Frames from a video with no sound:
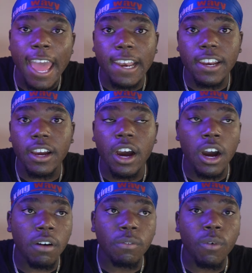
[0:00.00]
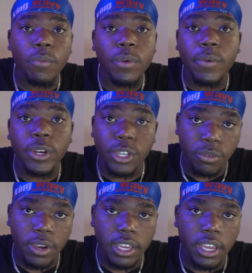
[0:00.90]
N of what we were
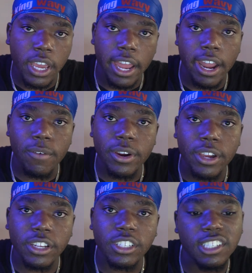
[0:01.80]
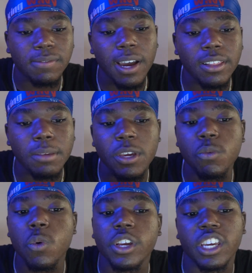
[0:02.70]
doing, and now we're gonna just finally be
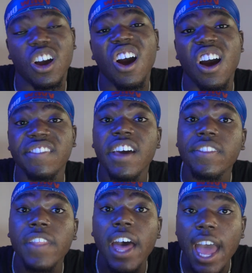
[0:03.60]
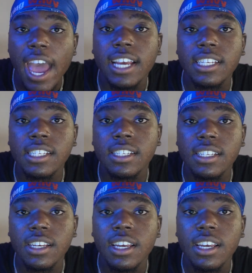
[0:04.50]
working on the S.